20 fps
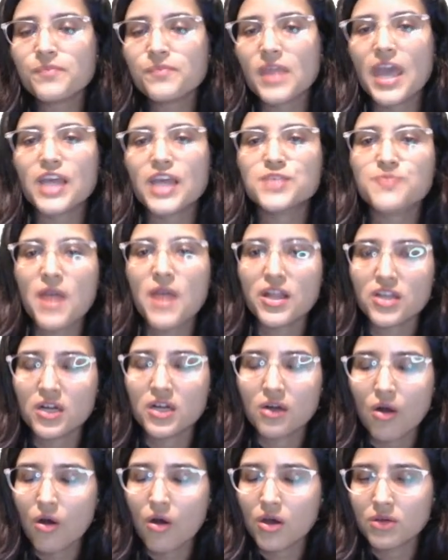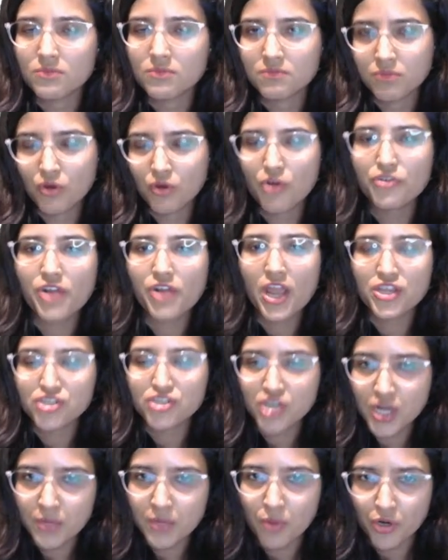expand or
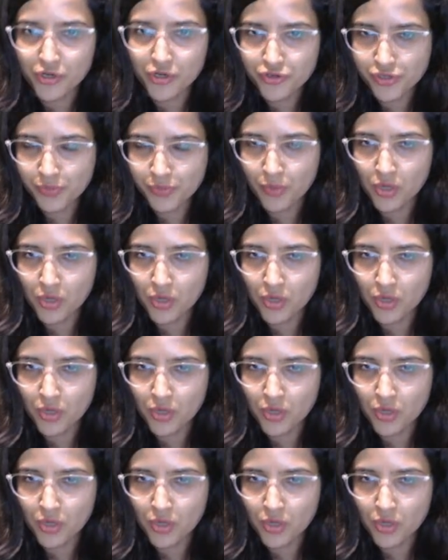contractionary monetary